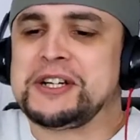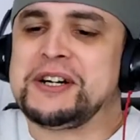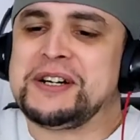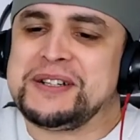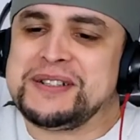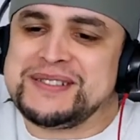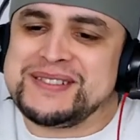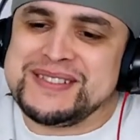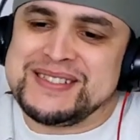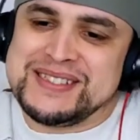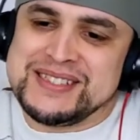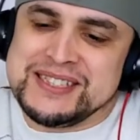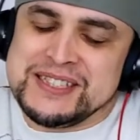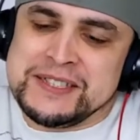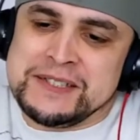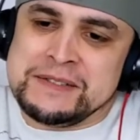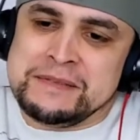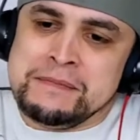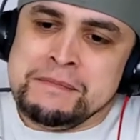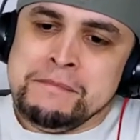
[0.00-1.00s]
they had a
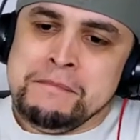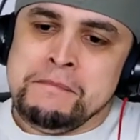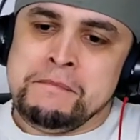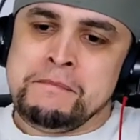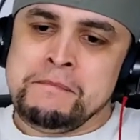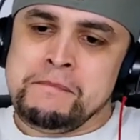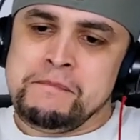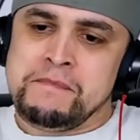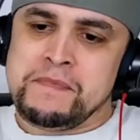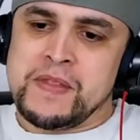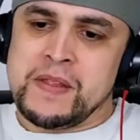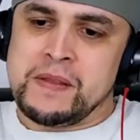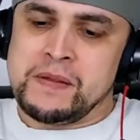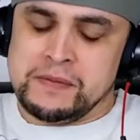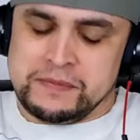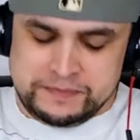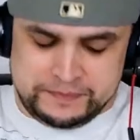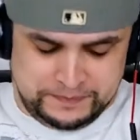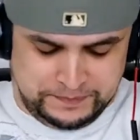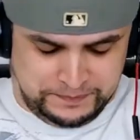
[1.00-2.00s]
10-day march
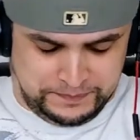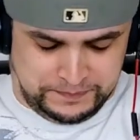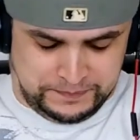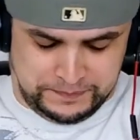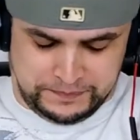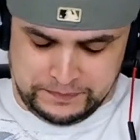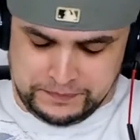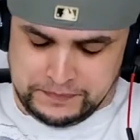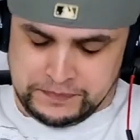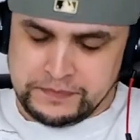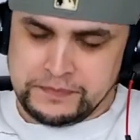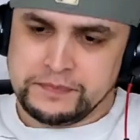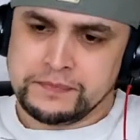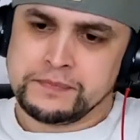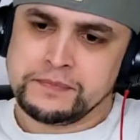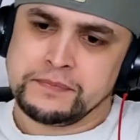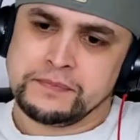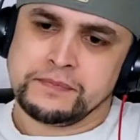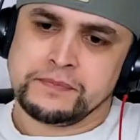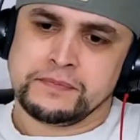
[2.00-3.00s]
not too long
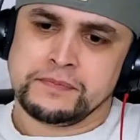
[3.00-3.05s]
ago.